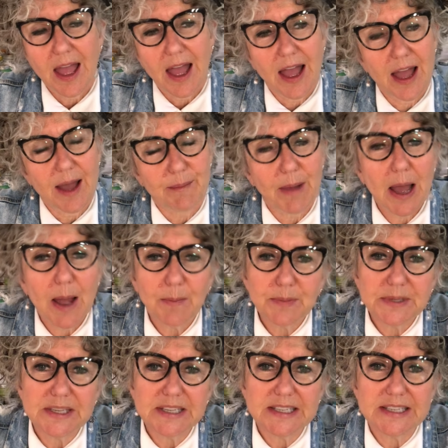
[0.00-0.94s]
um,
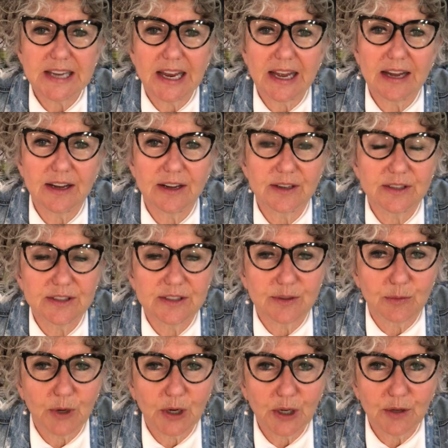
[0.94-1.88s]
ups and downs,
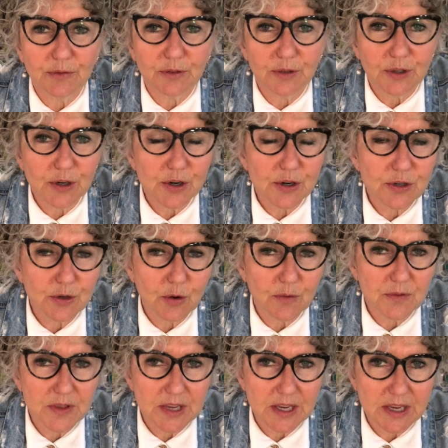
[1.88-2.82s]
and what you've learned
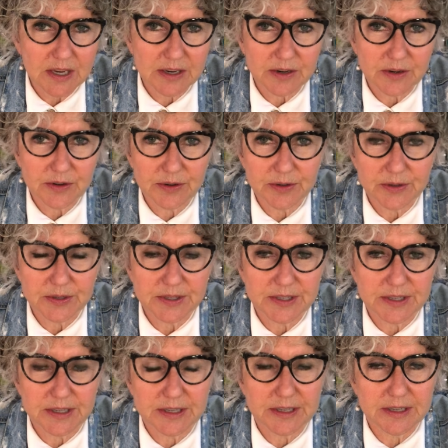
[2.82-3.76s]
over the
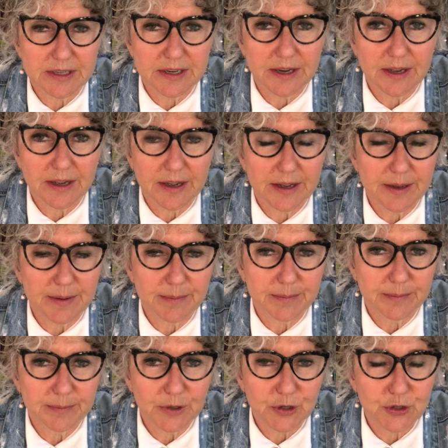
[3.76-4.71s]
years, and
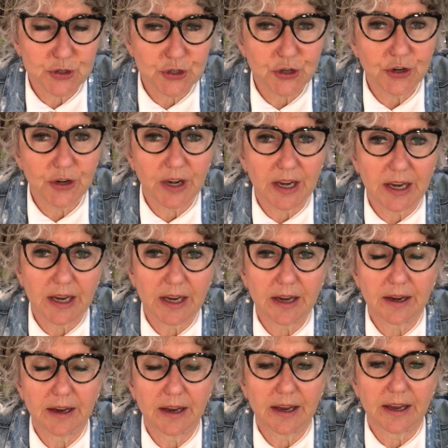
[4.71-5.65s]
um, your
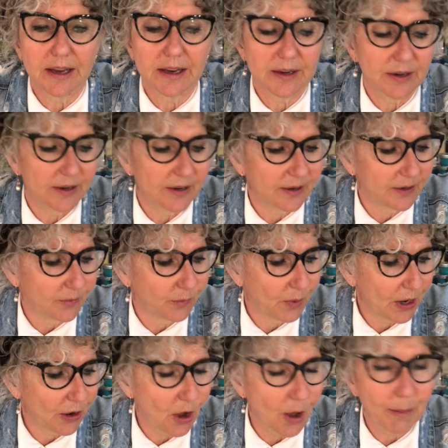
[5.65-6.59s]
journey, and
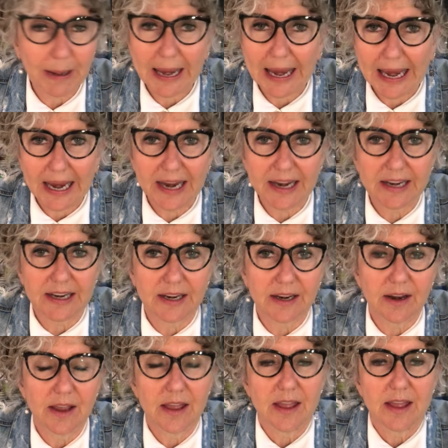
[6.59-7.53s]
where it all began." And
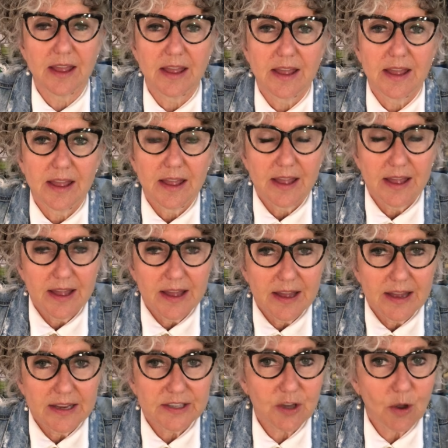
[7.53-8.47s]

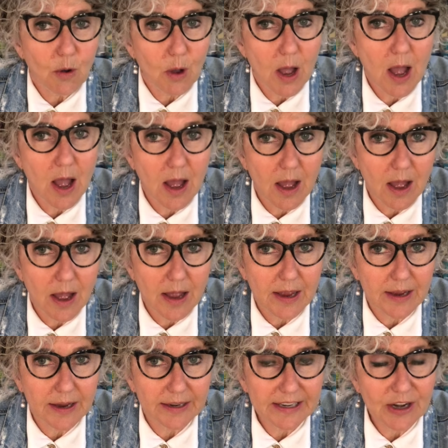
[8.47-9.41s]
so
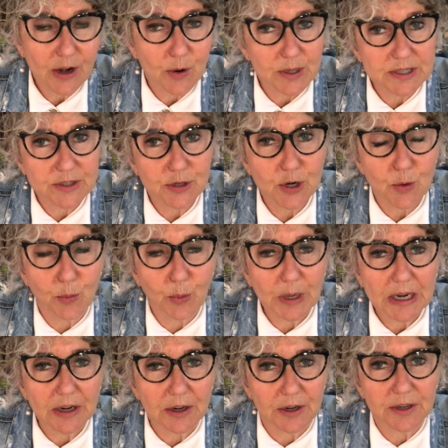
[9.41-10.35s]
you know, it's sort of
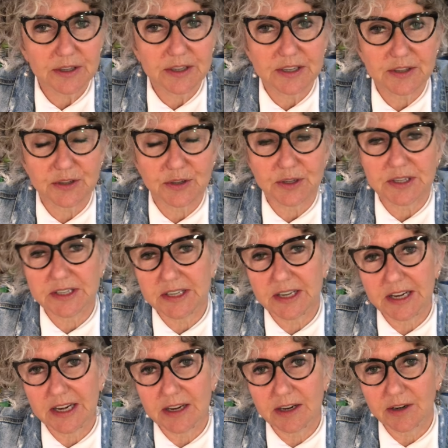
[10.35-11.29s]
weird to sort of
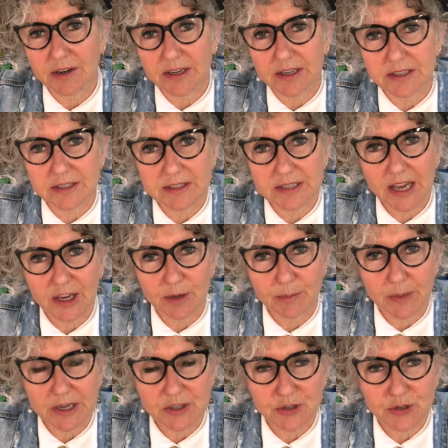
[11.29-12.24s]
sit here and tell you
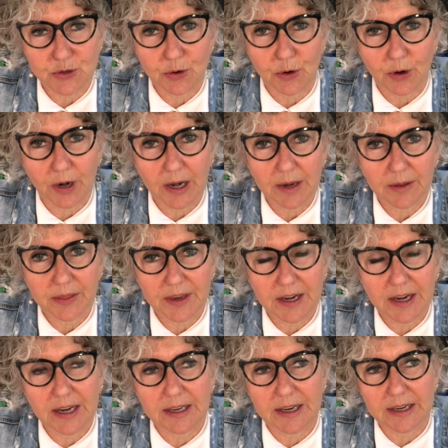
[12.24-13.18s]
my story,
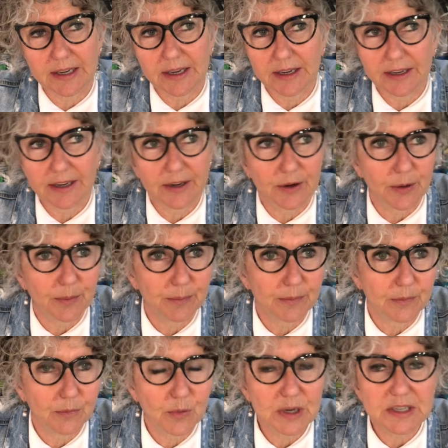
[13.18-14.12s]
thinking that, you know,
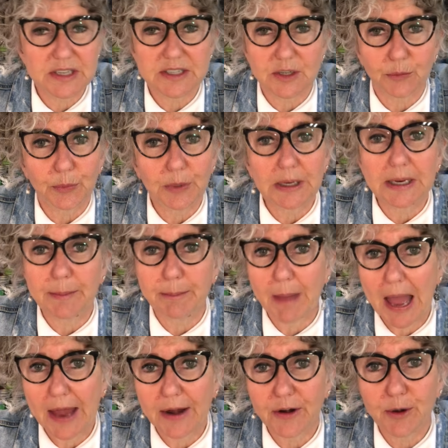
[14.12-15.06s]
what does it really
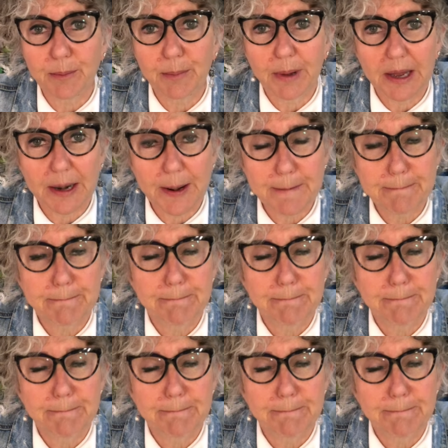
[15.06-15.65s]
matter? But